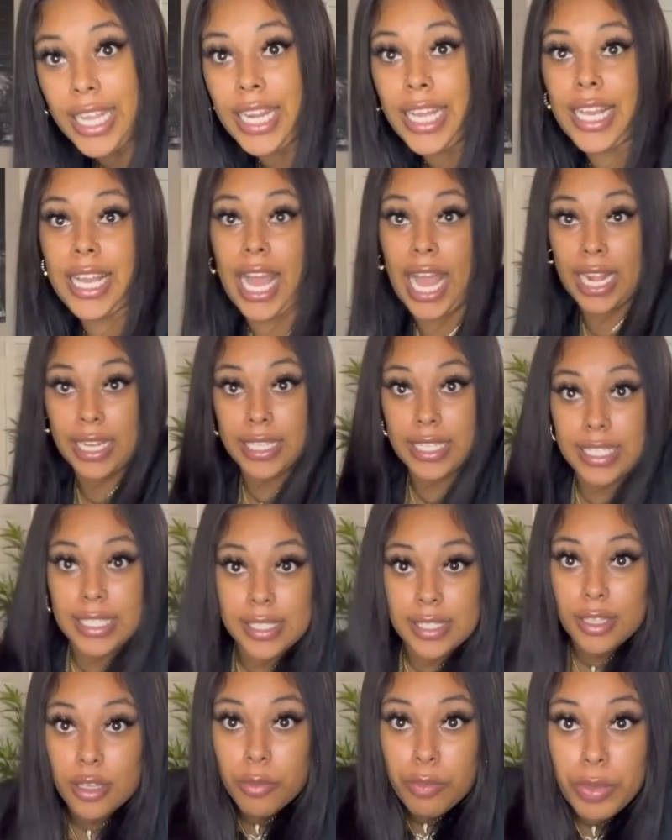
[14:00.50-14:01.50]
it got this
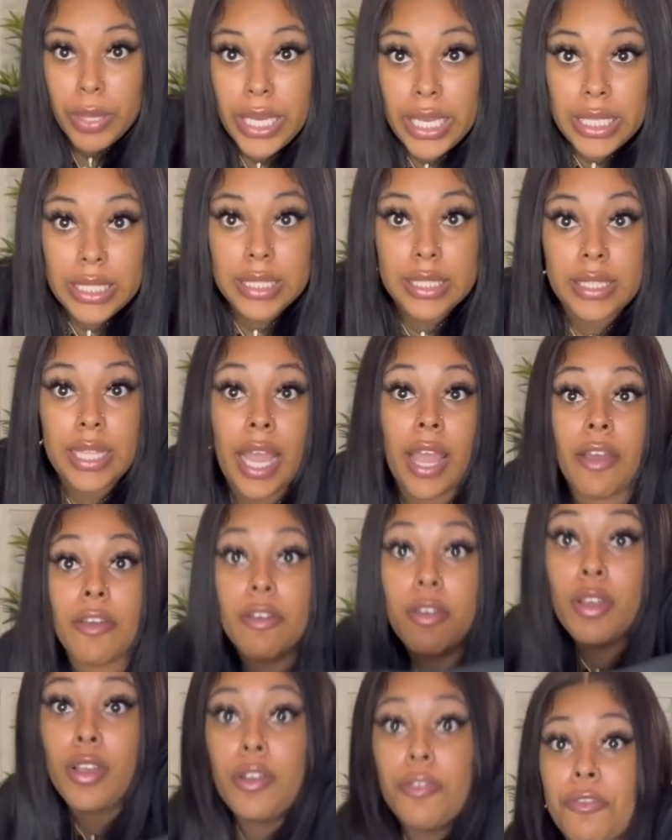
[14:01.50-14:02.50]
little piece
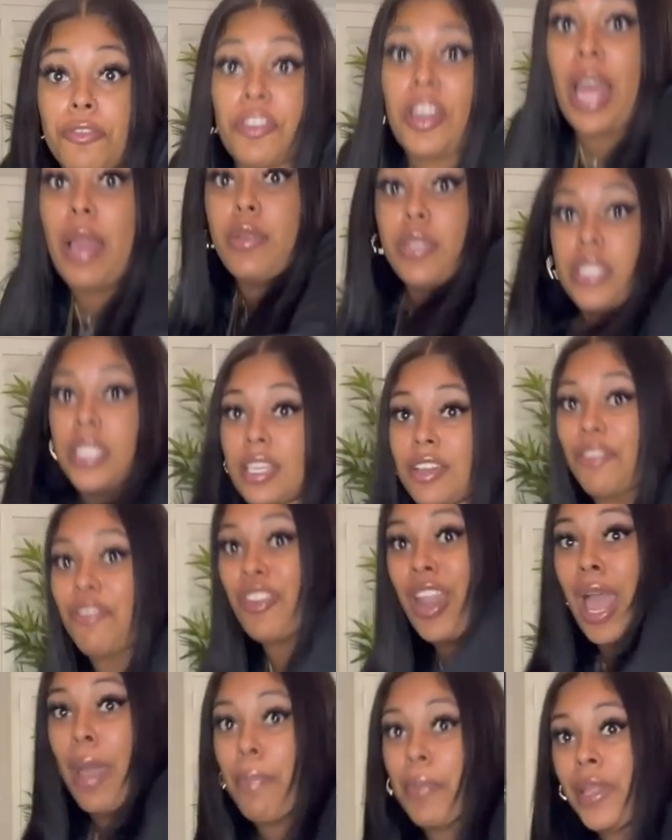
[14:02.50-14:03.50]
that flap. You see it
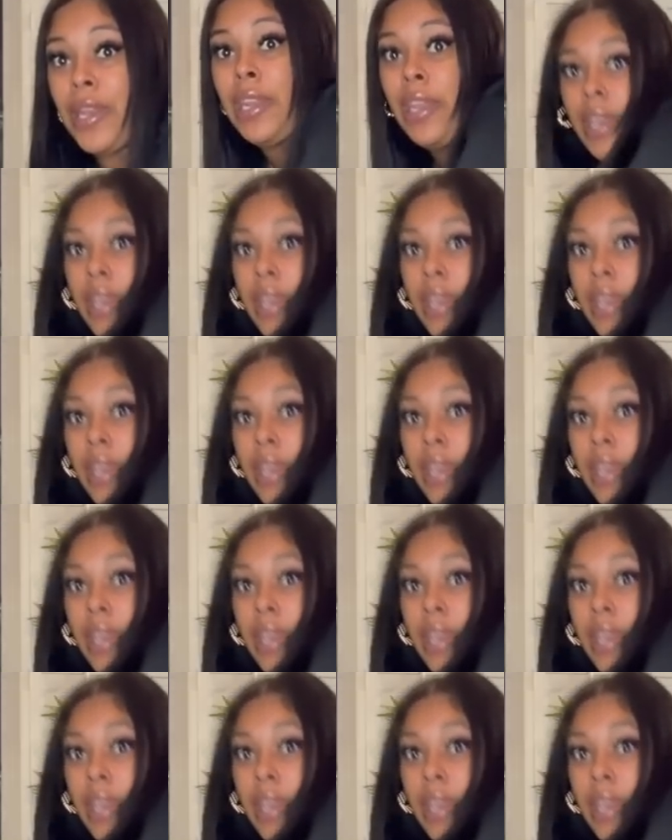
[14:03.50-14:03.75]
flapping?